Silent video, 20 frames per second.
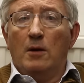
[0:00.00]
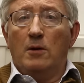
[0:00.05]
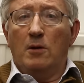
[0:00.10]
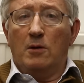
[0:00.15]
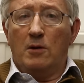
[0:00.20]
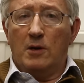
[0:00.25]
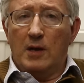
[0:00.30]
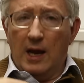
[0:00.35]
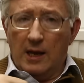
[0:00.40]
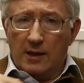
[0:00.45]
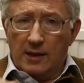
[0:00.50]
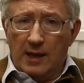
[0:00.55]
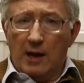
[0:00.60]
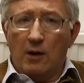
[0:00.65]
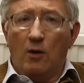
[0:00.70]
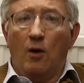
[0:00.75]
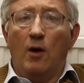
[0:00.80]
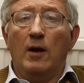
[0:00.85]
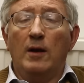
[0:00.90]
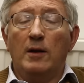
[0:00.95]
to take
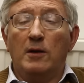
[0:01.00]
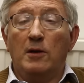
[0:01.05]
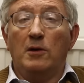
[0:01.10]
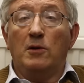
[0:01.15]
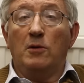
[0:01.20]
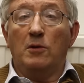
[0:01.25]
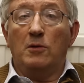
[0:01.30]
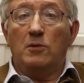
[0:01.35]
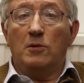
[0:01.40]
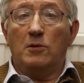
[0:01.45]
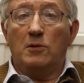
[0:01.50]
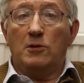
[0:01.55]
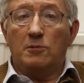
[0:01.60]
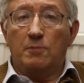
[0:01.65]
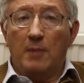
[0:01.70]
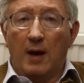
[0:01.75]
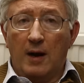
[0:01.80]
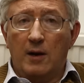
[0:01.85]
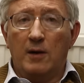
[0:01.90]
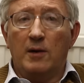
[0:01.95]
that oil, to
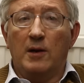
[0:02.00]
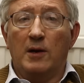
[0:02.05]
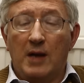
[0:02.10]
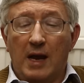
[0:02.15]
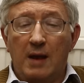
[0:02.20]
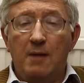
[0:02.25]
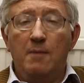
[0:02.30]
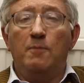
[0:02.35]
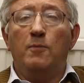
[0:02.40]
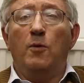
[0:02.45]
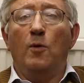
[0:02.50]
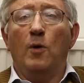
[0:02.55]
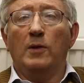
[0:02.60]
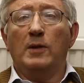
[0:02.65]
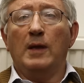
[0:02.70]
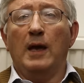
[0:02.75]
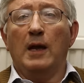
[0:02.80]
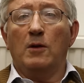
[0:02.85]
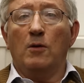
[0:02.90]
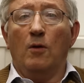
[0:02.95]
smuggle it,
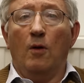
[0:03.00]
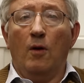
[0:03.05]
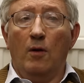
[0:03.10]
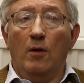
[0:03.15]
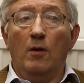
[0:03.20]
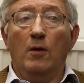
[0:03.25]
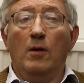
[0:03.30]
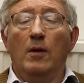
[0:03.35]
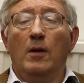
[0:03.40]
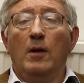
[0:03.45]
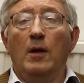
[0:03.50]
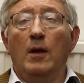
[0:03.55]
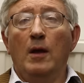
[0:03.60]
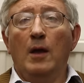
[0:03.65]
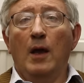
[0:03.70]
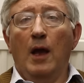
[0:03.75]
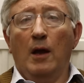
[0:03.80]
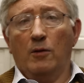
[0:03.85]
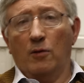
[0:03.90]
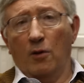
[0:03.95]
import that oil
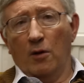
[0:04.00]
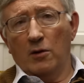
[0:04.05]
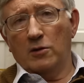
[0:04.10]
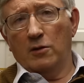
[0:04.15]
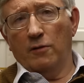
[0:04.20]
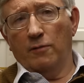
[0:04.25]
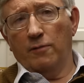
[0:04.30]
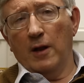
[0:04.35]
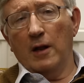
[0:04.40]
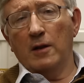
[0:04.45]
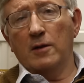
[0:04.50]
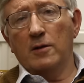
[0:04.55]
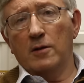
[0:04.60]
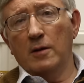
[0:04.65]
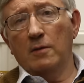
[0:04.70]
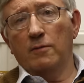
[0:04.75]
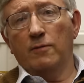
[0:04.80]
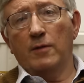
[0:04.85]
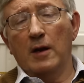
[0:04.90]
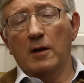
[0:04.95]
across the
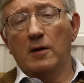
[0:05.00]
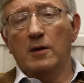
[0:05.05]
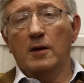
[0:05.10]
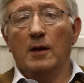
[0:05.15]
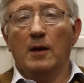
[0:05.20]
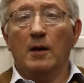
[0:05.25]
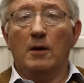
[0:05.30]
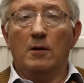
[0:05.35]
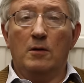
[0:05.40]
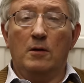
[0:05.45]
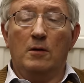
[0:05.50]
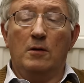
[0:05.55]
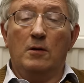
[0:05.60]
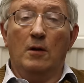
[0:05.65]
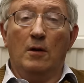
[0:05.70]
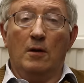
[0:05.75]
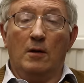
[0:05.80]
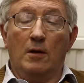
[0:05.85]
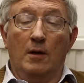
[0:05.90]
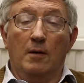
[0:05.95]
frontier into
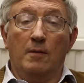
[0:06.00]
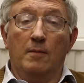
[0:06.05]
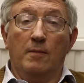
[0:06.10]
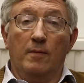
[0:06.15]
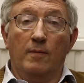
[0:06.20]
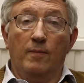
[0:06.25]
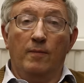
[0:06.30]
Turkey.